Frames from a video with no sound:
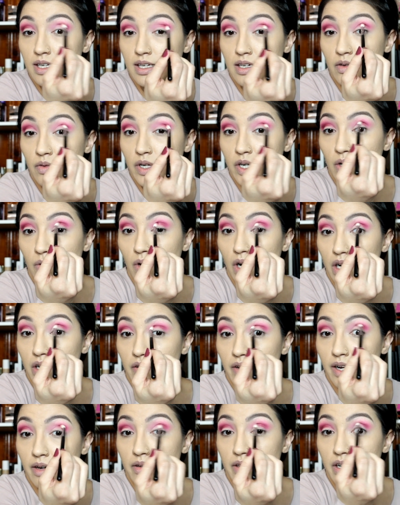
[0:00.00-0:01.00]
And we don't walk
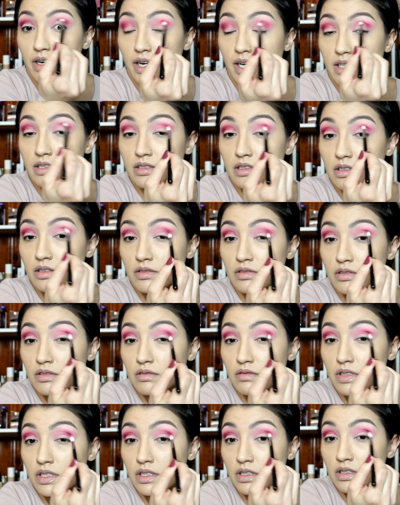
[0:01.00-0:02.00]
around with our eyes closed,
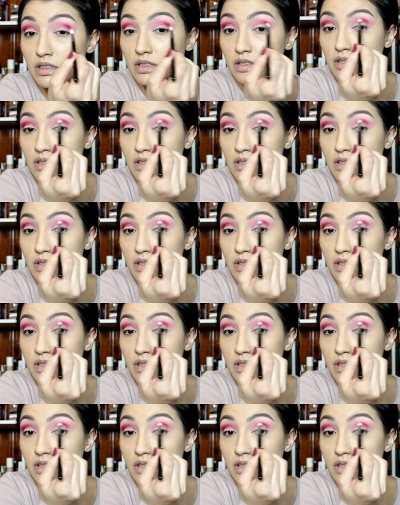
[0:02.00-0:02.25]
do we?